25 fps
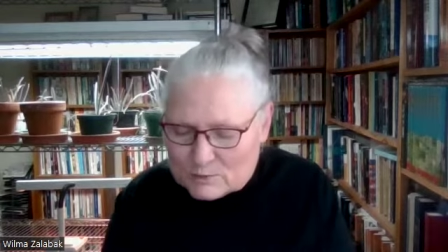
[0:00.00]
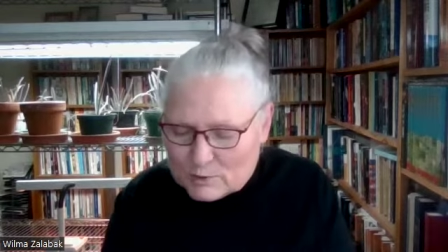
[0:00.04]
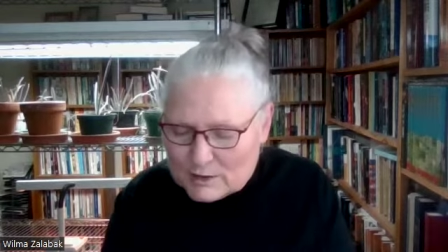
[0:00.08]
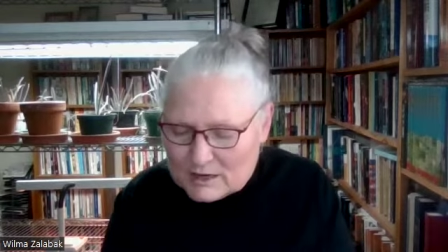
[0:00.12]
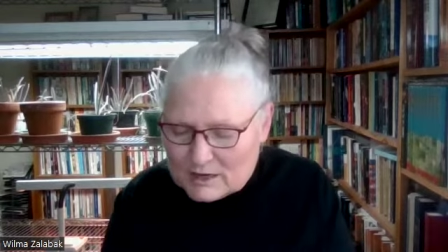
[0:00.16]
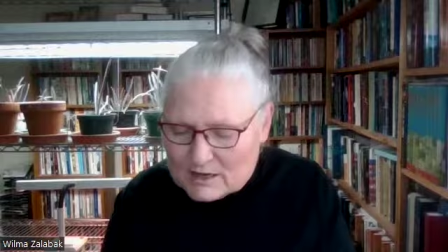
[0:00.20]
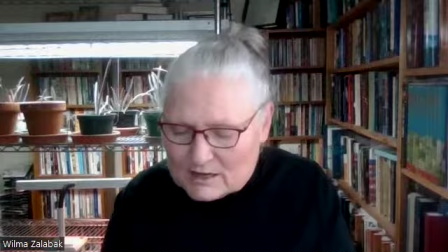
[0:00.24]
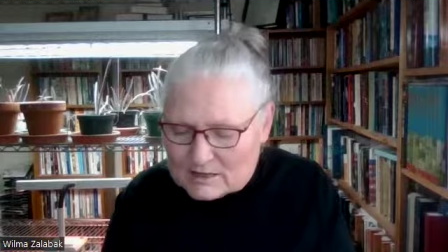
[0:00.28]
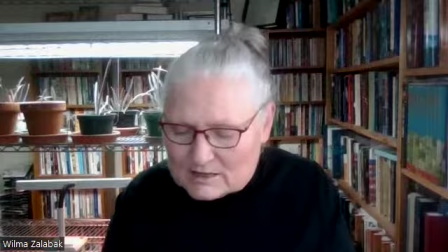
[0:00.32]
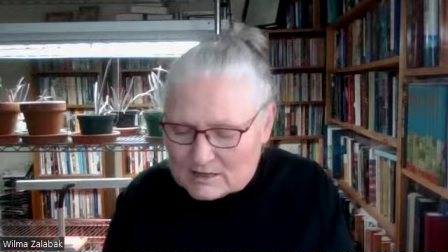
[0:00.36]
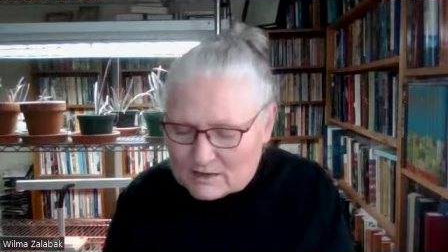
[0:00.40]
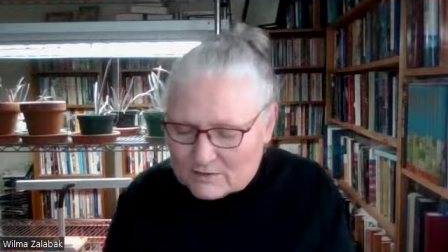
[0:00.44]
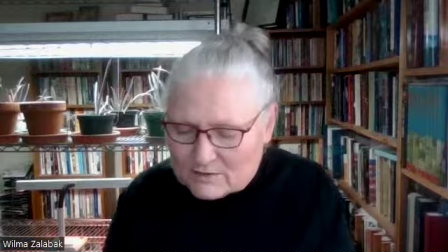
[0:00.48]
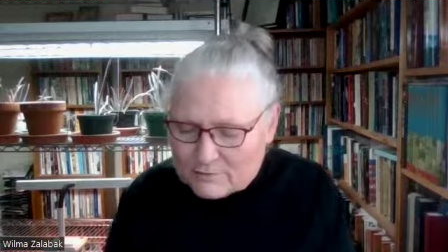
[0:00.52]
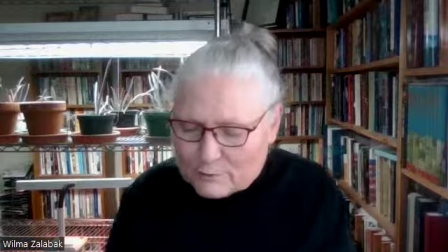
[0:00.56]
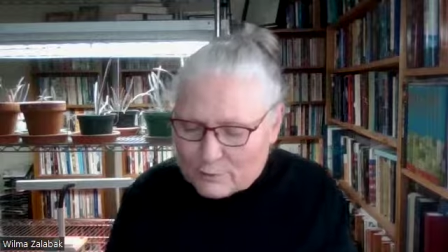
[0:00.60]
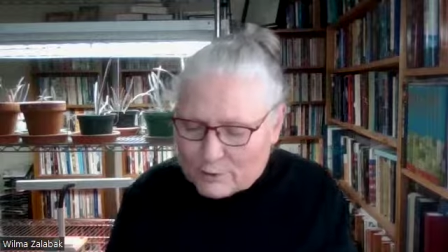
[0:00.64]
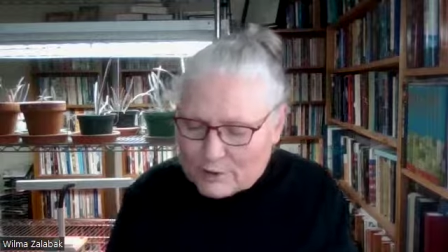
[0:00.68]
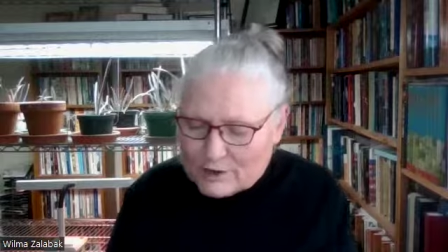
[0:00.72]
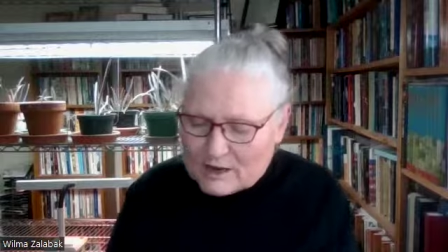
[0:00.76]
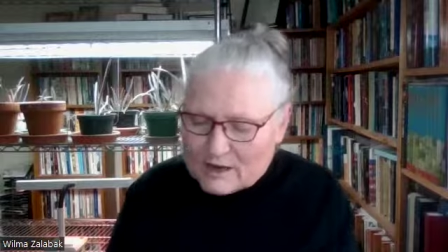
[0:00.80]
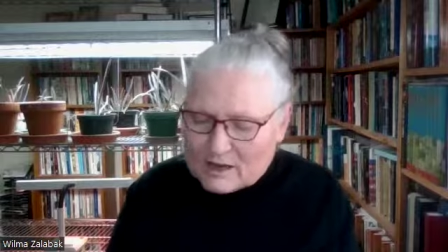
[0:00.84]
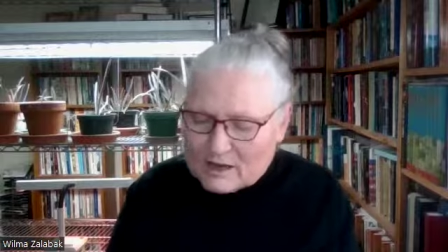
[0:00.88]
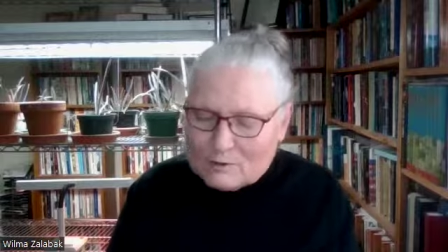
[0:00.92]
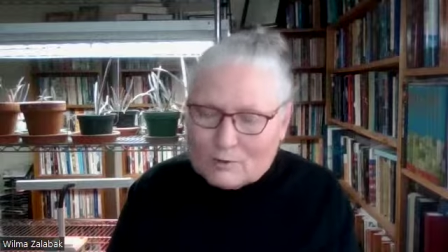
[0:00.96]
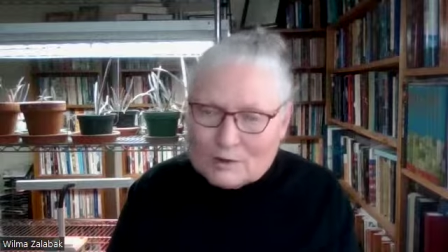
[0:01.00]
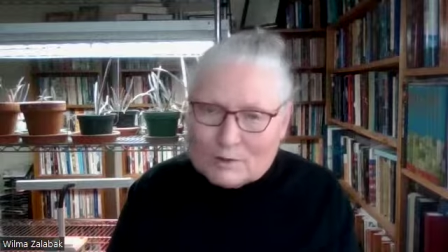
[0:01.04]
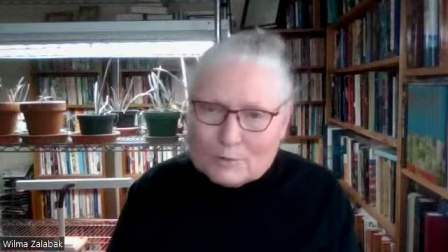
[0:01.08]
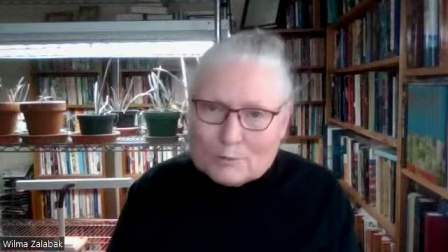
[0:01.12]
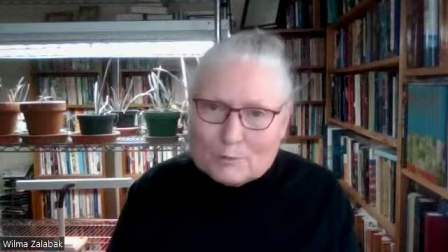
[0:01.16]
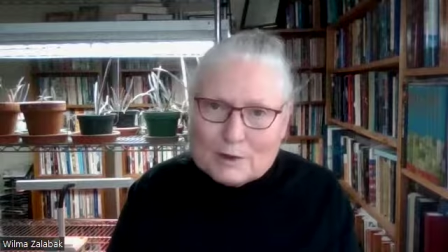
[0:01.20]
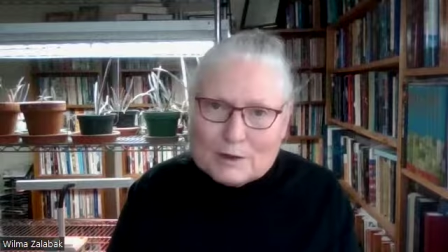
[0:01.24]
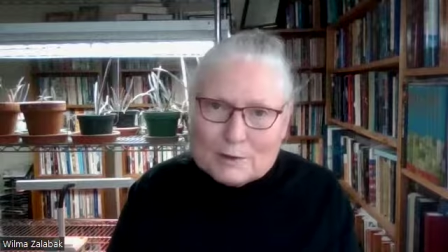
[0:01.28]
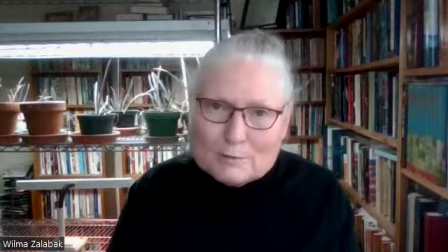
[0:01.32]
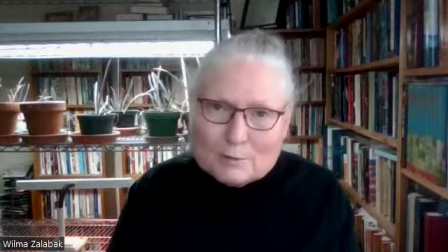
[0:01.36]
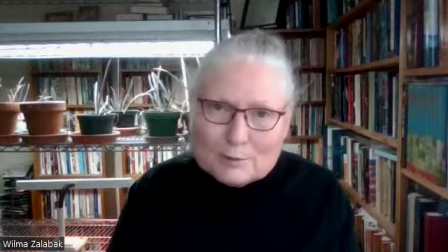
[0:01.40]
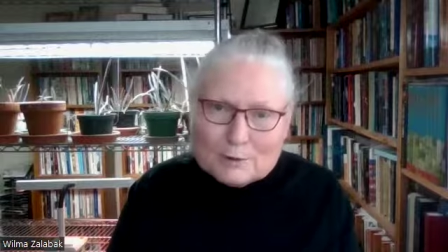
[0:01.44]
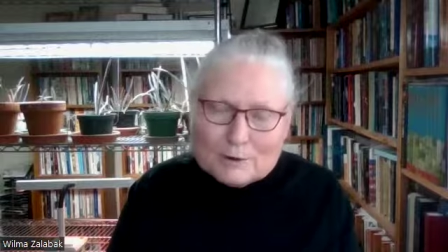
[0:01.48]
ways of working with
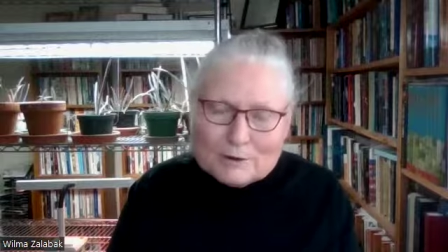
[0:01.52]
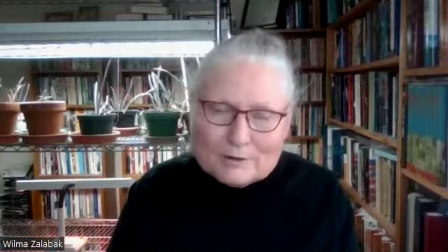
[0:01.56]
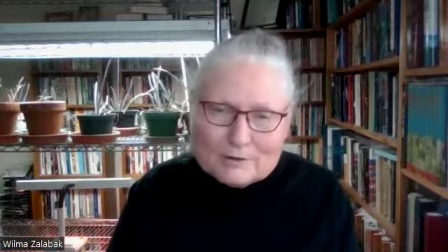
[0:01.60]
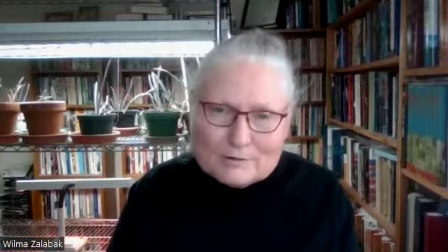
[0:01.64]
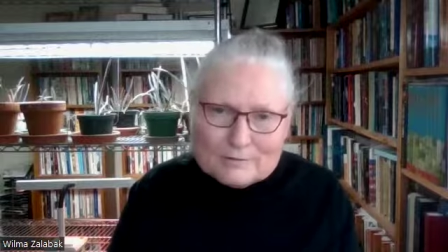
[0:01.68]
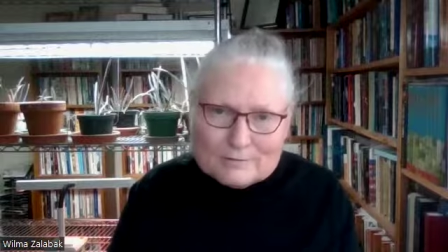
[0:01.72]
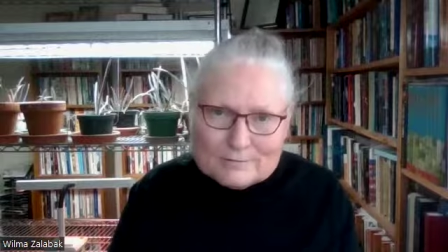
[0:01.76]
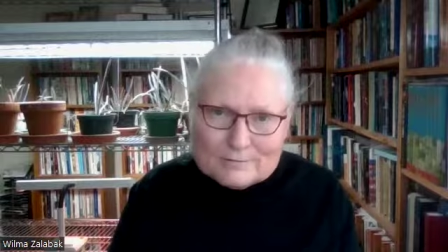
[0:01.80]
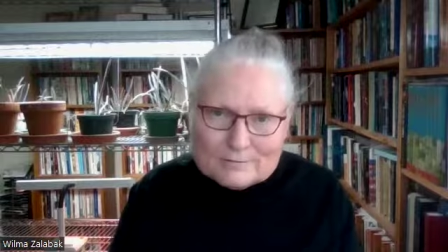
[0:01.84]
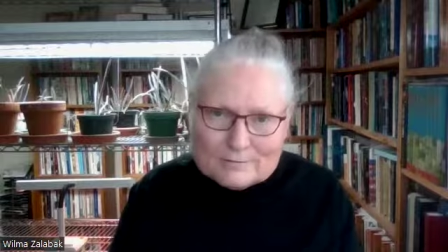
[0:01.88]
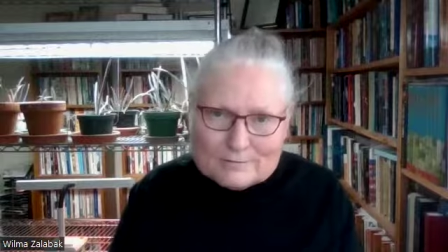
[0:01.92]
people.